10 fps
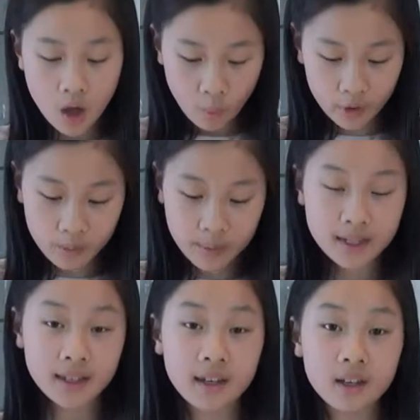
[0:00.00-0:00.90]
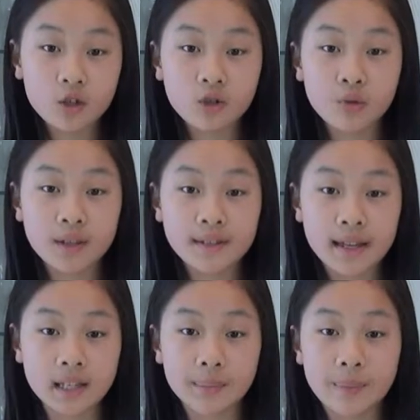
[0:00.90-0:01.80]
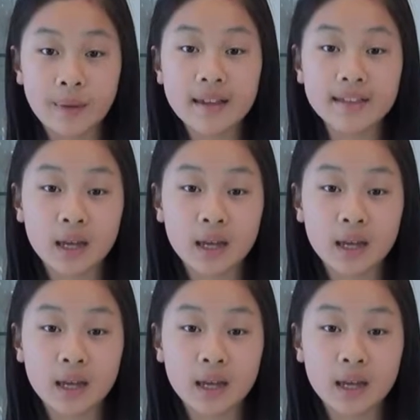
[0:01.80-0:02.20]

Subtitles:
when you mix it into the sesame paste,